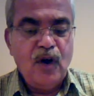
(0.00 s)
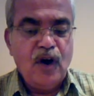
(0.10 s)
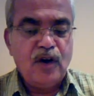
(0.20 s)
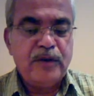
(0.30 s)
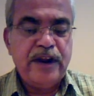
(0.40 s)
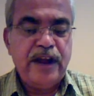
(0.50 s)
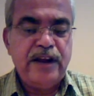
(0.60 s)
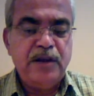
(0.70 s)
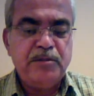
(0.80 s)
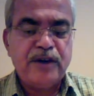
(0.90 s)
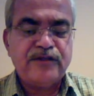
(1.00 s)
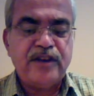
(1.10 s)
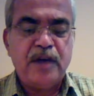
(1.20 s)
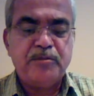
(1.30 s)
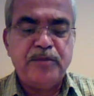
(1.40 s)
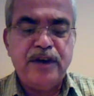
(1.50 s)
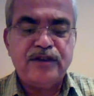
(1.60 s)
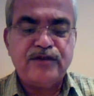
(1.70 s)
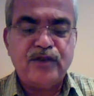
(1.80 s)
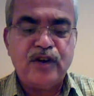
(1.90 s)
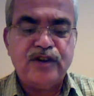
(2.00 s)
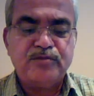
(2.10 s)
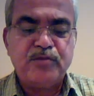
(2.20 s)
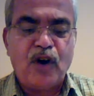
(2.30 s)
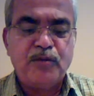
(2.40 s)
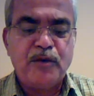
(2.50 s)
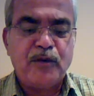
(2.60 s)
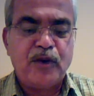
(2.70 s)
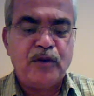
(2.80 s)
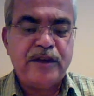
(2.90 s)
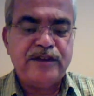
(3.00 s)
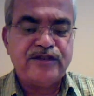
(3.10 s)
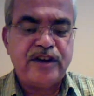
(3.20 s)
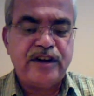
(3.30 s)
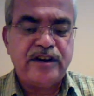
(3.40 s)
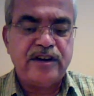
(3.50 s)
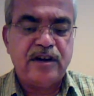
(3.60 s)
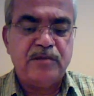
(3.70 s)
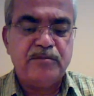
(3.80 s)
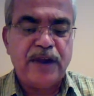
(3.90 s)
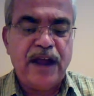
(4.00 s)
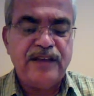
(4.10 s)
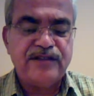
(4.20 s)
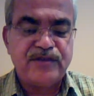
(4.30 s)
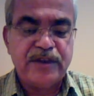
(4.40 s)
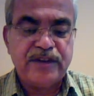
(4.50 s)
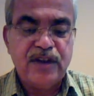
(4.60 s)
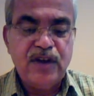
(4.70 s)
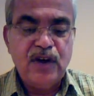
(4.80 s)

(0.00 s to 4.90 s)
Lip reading: or when any person appears or is brought before a magistrate in compliance with